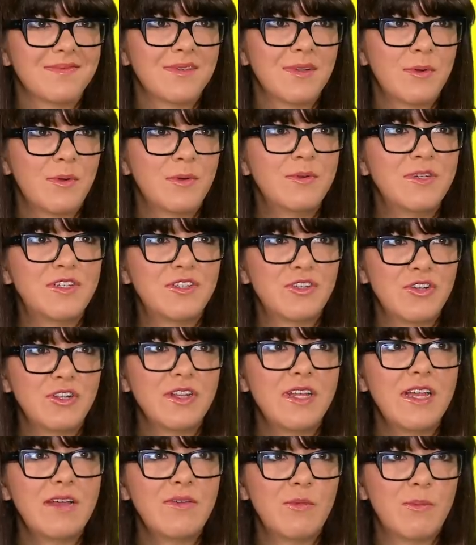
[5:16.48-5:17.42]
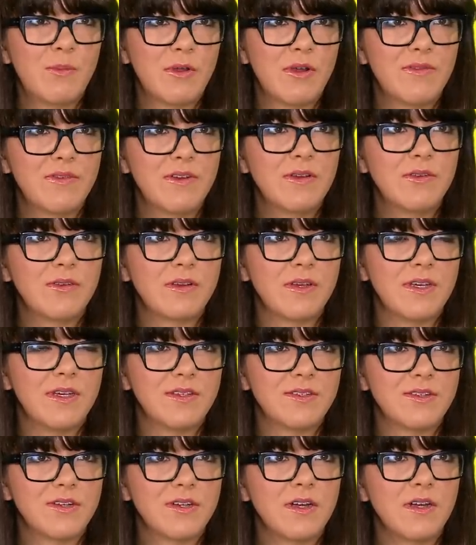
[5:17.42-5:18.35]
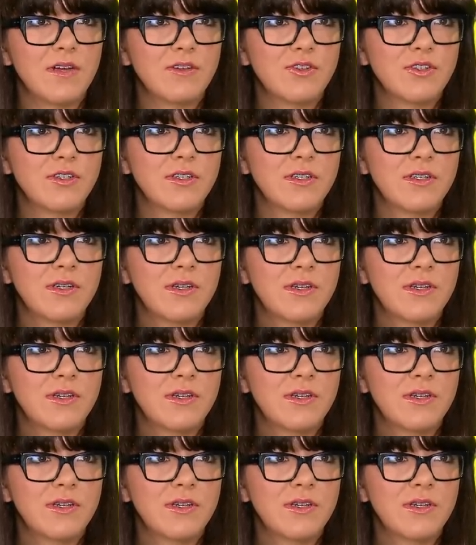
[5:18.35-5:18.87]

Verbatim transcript: Well, we certainly have a pervy old geezer culture.